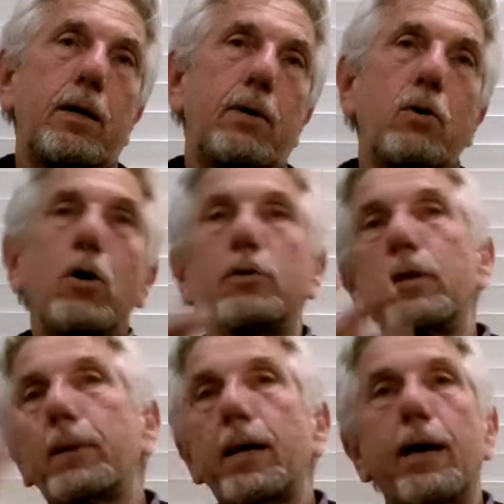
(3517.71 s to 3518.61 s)
earth
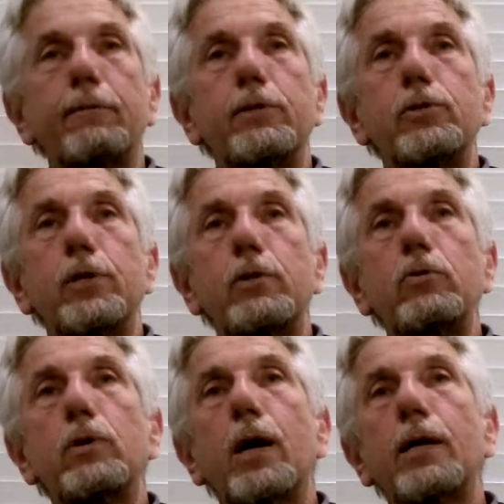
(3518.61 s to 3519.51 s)
and my heavens they do
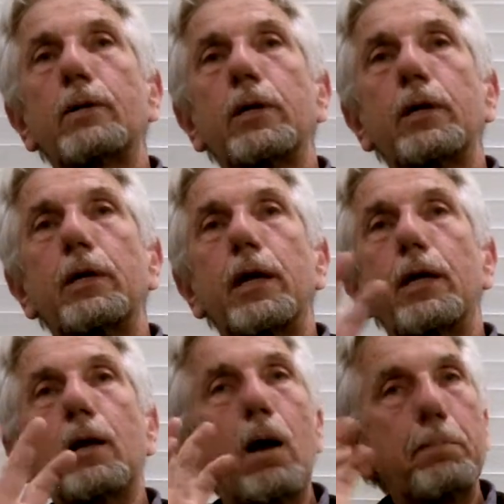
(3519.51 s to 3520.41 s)
not
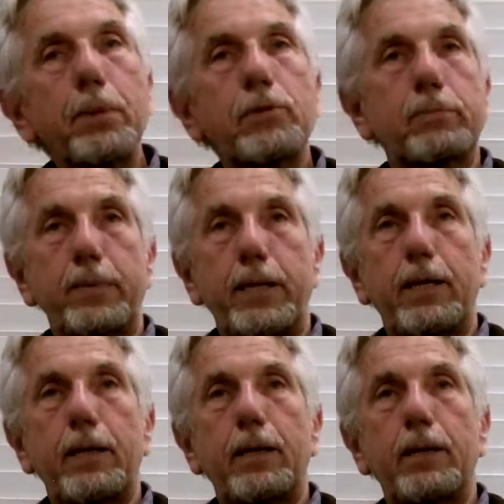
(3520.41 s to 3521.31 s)
encompass me
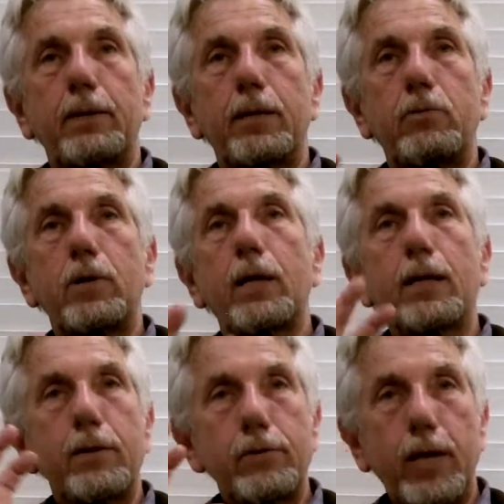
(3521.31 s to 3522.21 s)
they do not
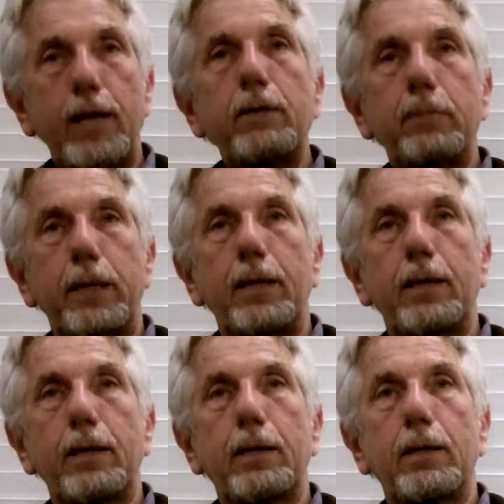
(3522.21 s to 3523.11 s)
contain me
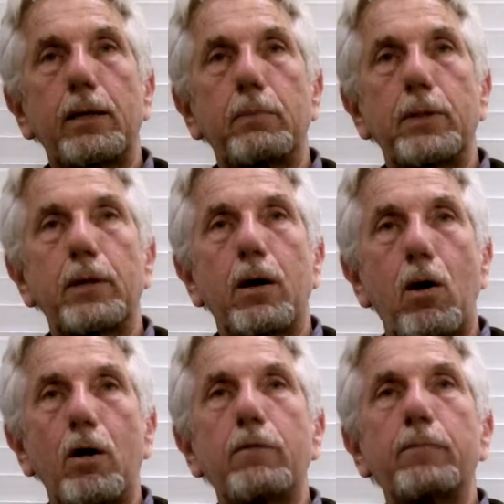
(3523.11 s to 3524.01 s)
but the
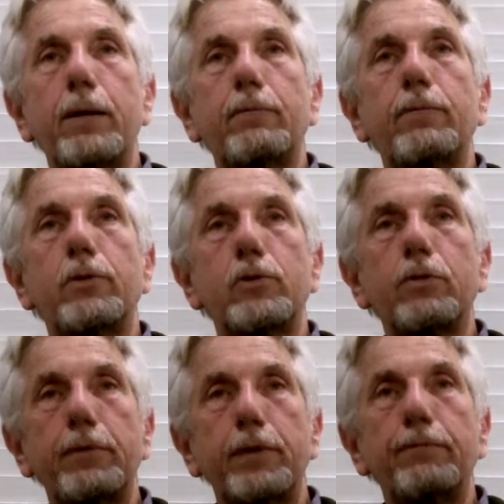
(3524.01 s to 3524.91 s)
heart of my
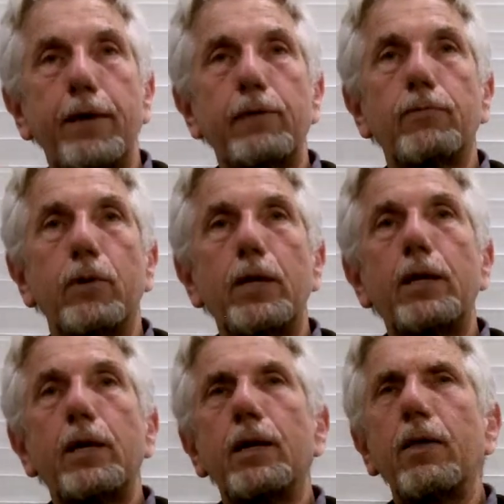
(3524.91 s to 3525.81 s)
servant the faithful
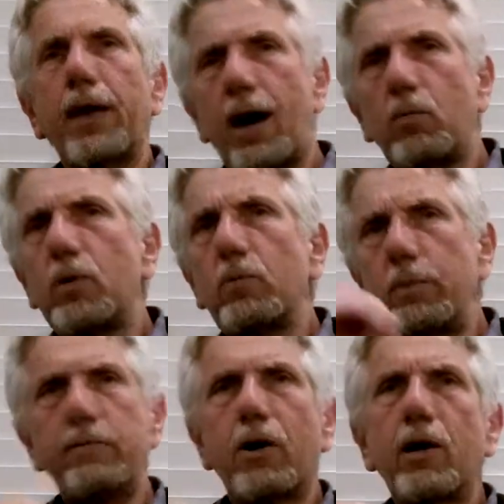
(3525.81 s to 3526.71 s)
now that one would
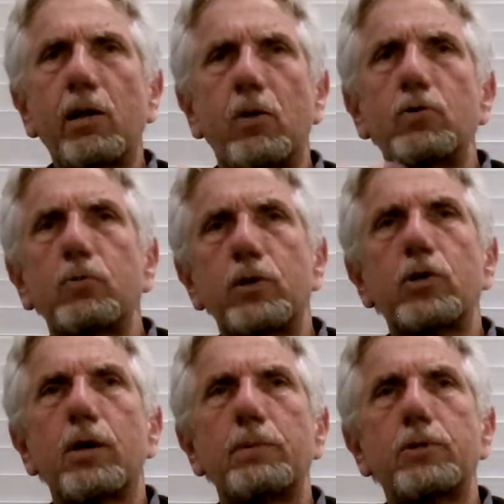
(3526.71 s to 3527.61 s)
be very close to what
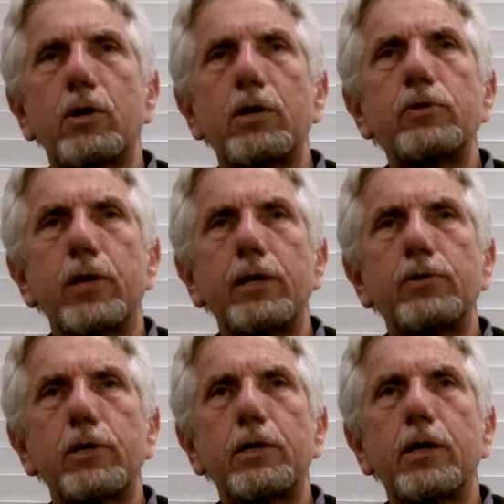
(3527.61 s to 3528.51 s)
Shabistari is saying
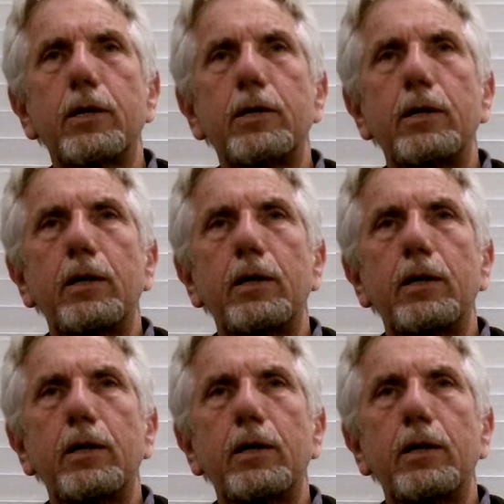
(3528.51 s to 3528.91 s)
is it not